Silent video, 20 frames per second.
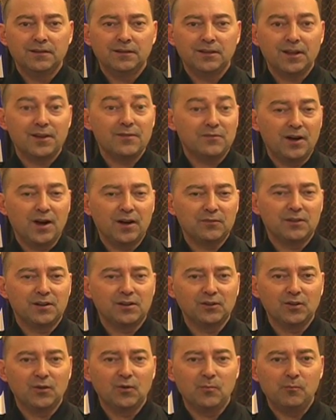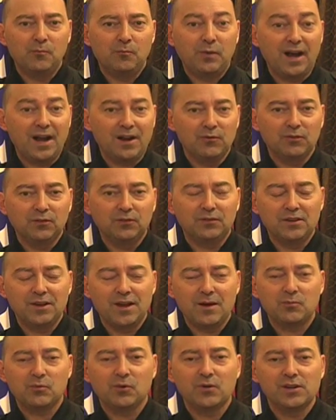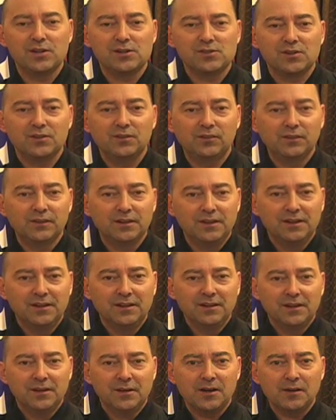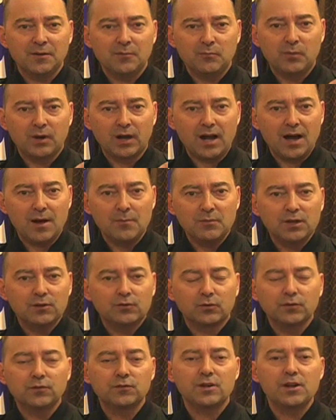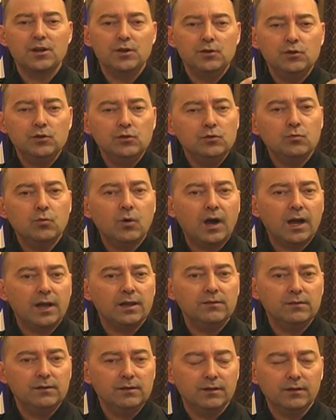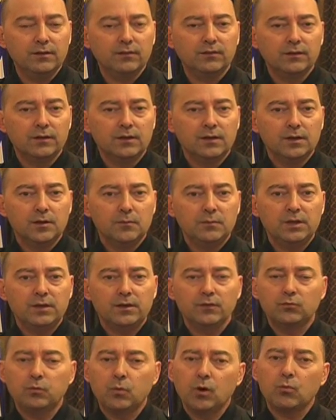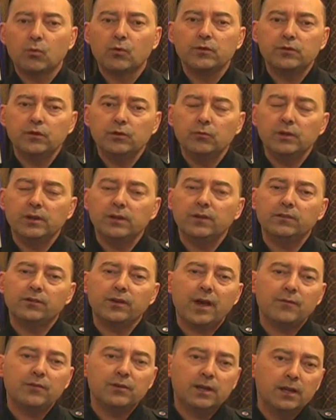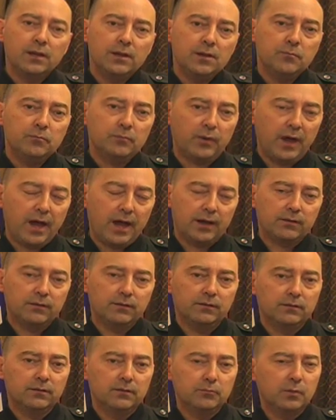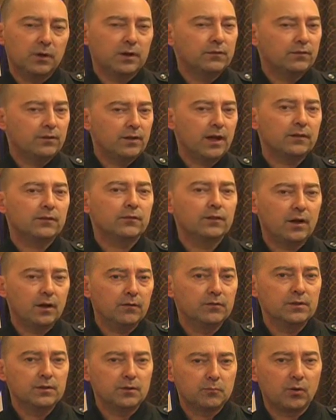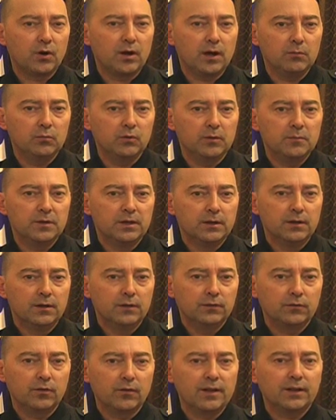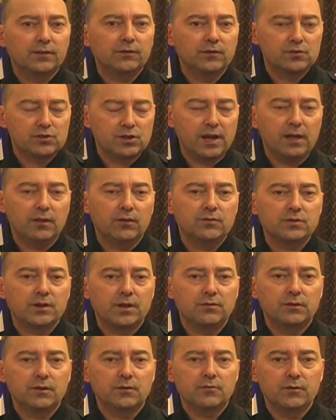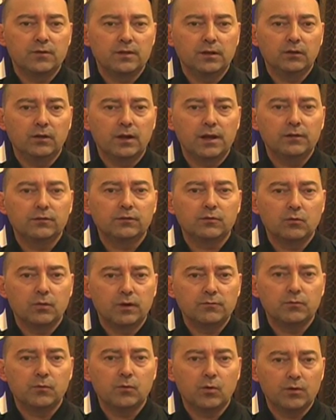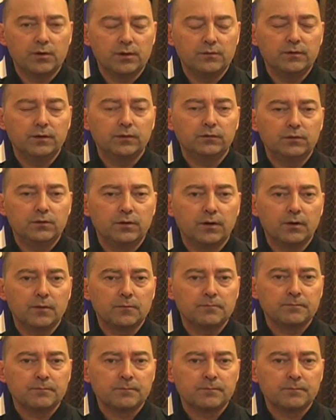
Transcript: get involved in a little piracy operations, but I'm interested in new ideas, because what we're doing is having an impact, but it's not solving the problem. So that's a challenge, I think, for the alliance going forward in this year.